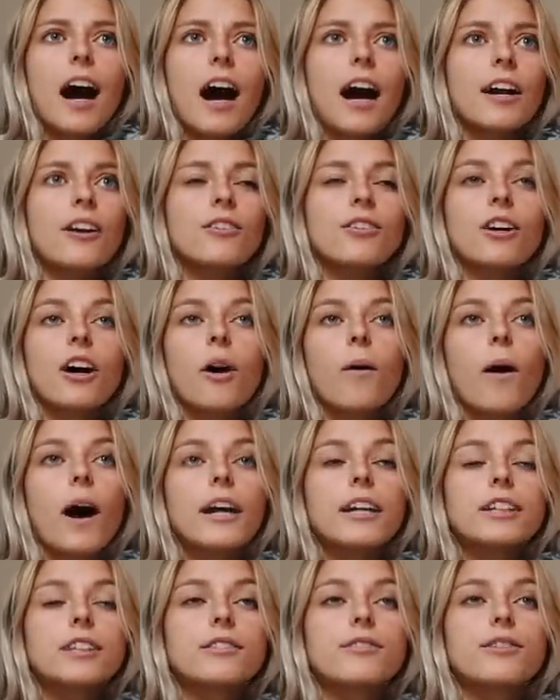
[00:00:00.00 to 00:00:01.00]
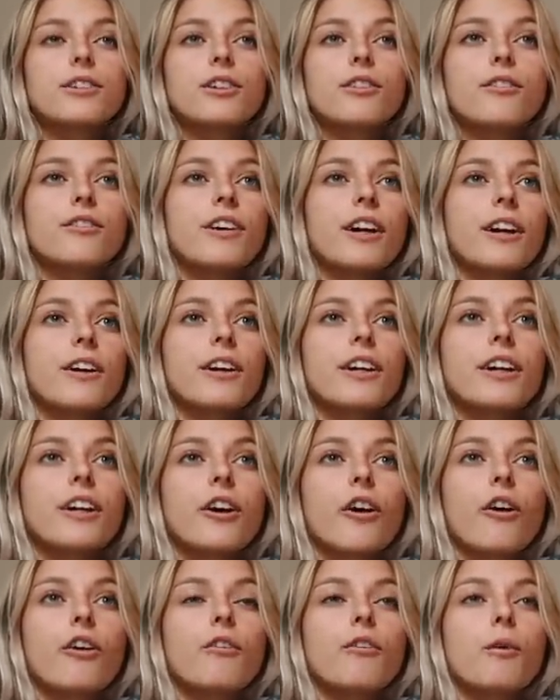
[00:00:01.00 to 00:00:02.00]
I don't know. I just feel
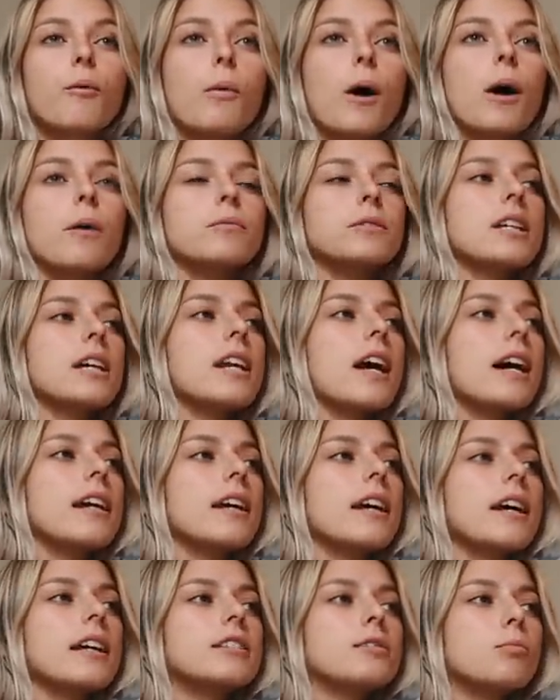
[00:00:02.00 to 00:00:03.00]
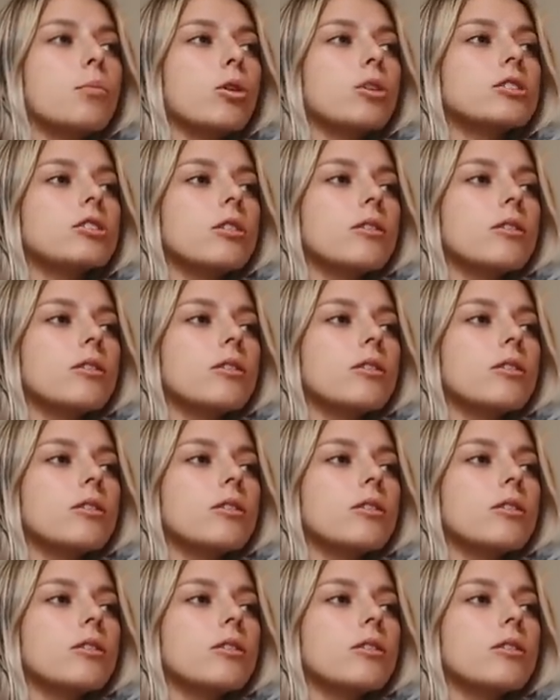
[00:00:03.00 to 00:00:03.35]
very overwhelmed, and I it's more